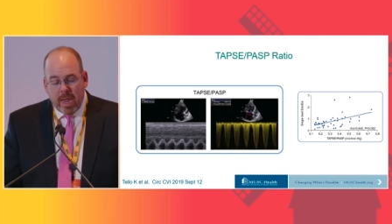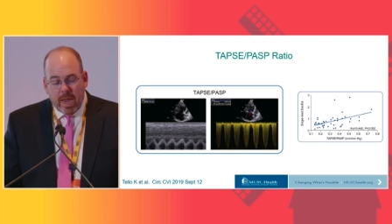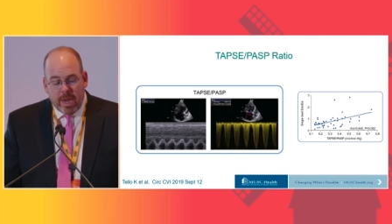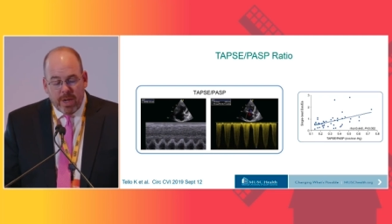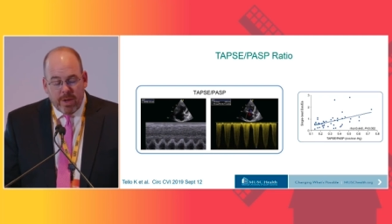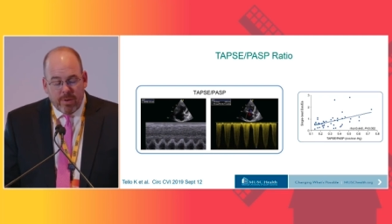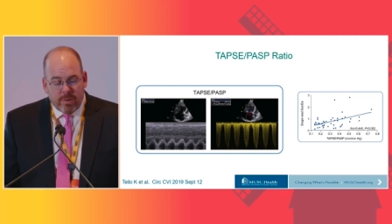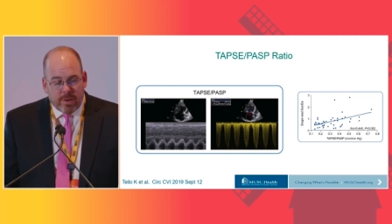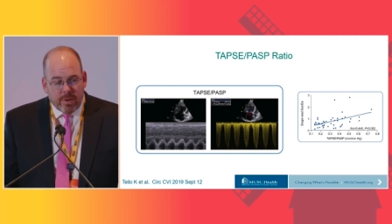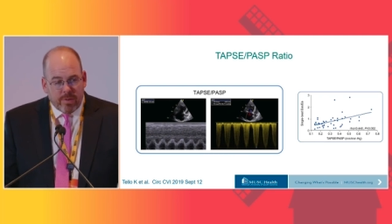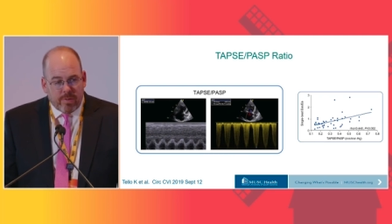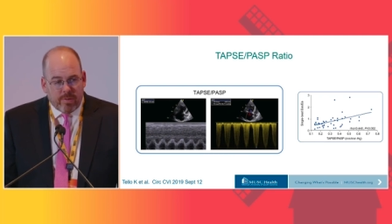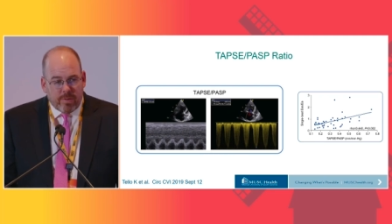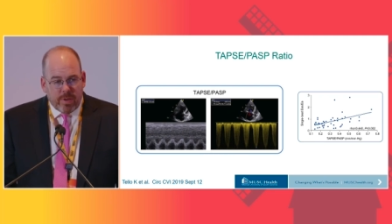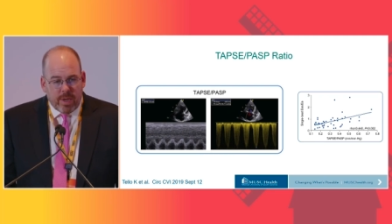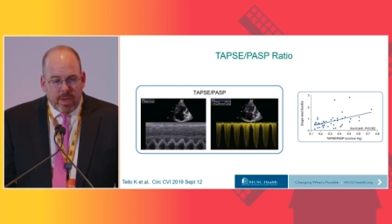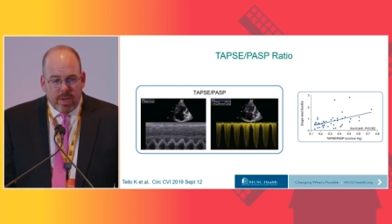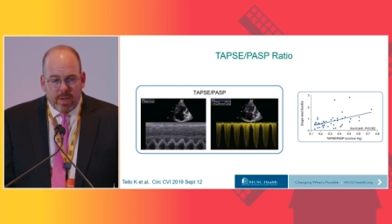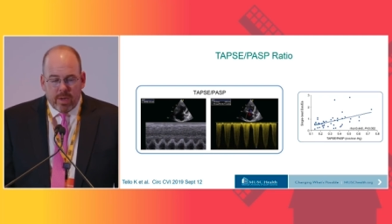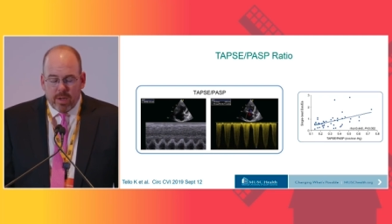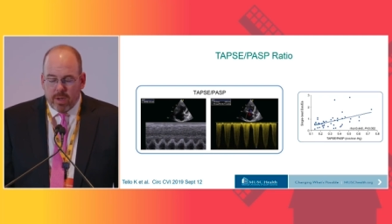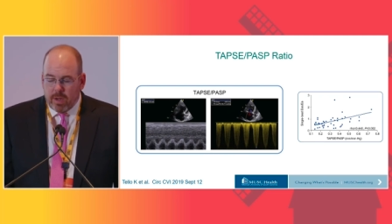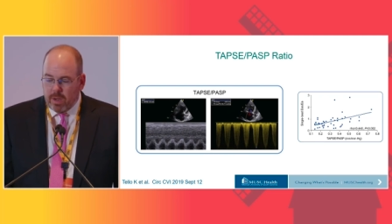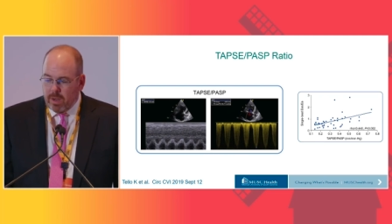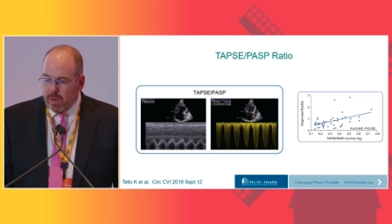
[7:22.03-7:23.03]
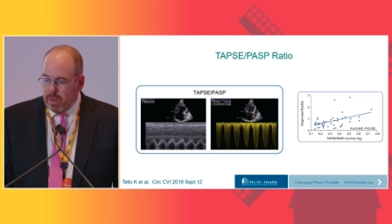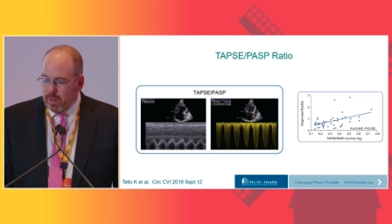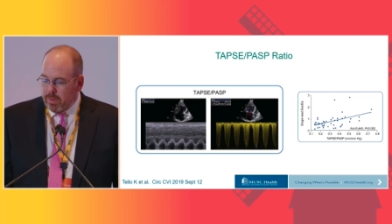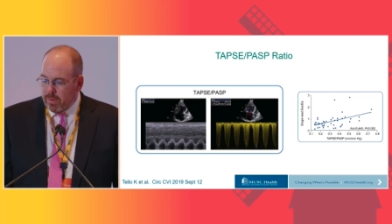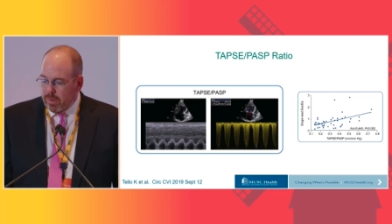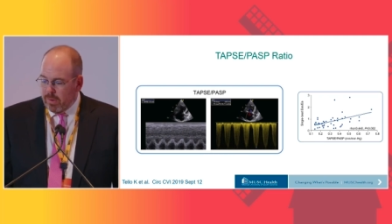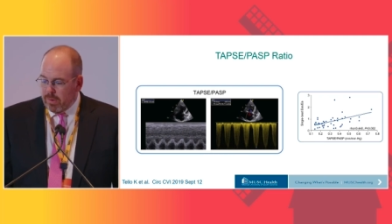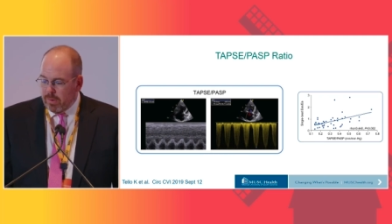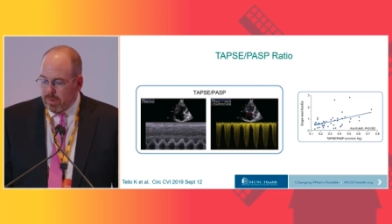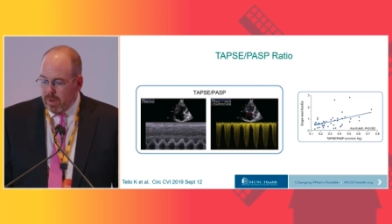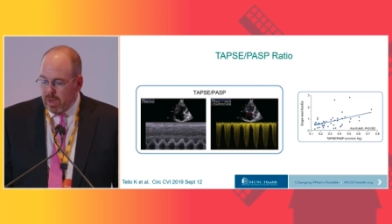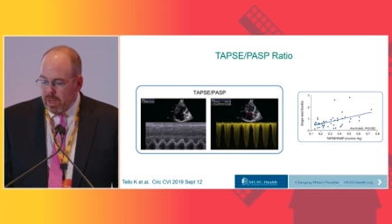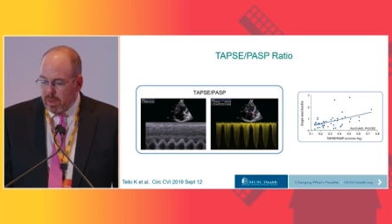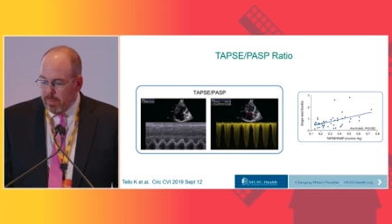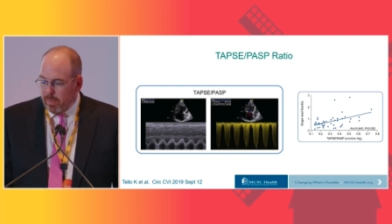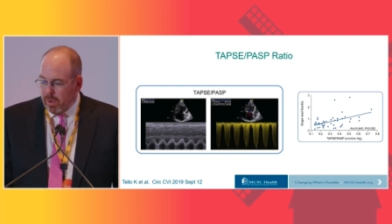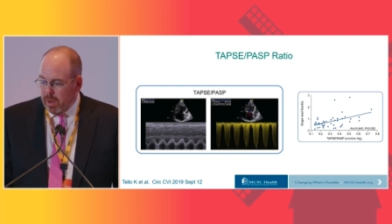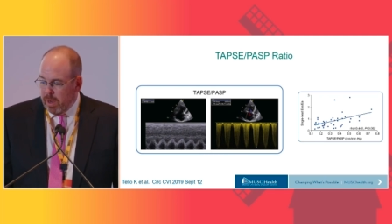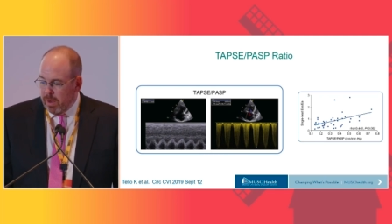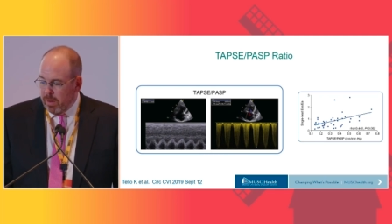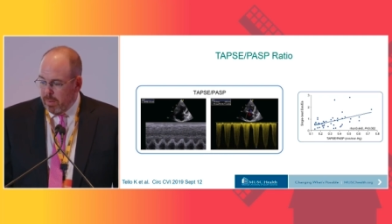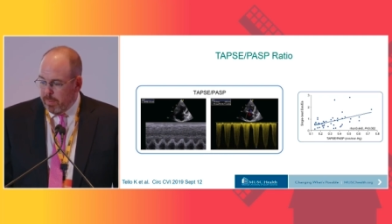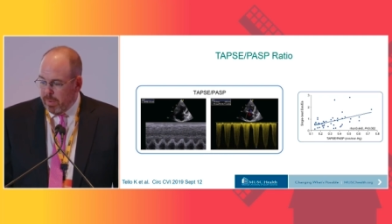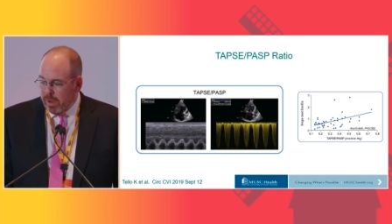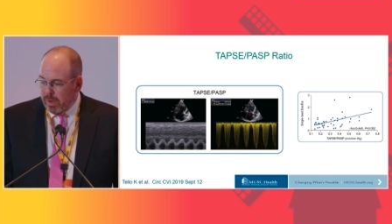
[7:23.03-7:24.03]
And you can see uh, in this study
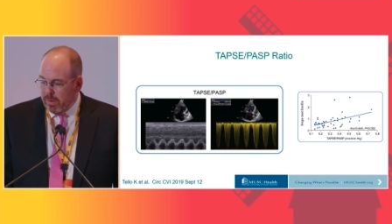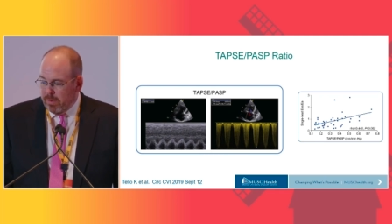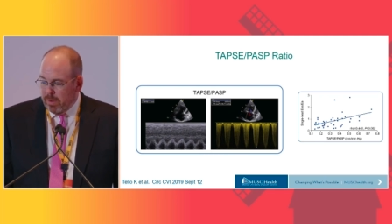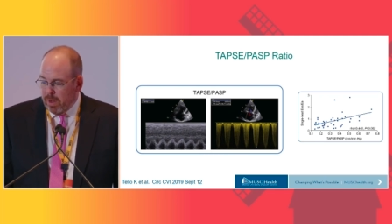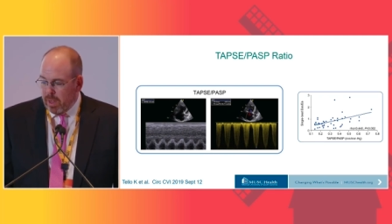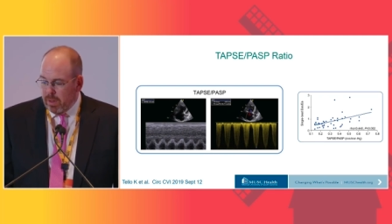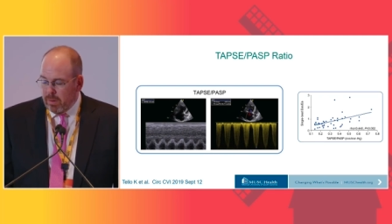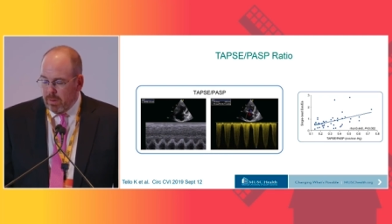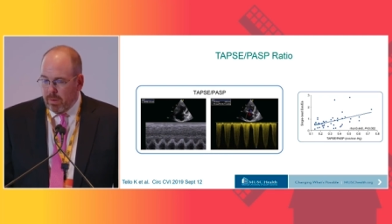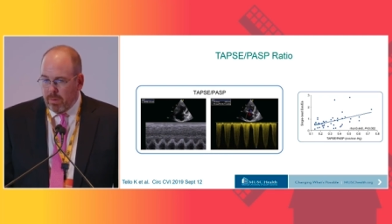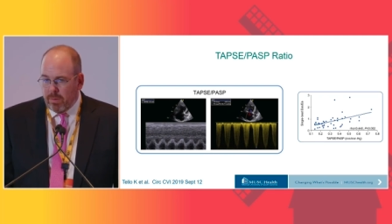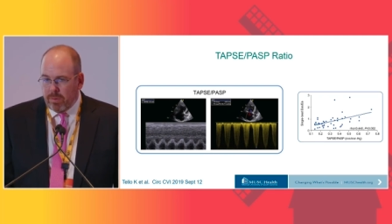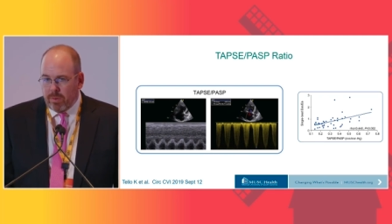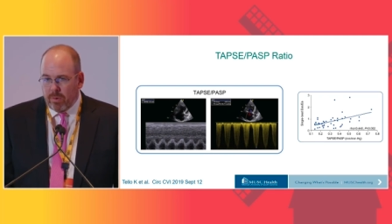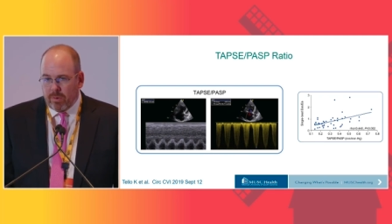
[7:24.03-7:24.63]
by, by Tello,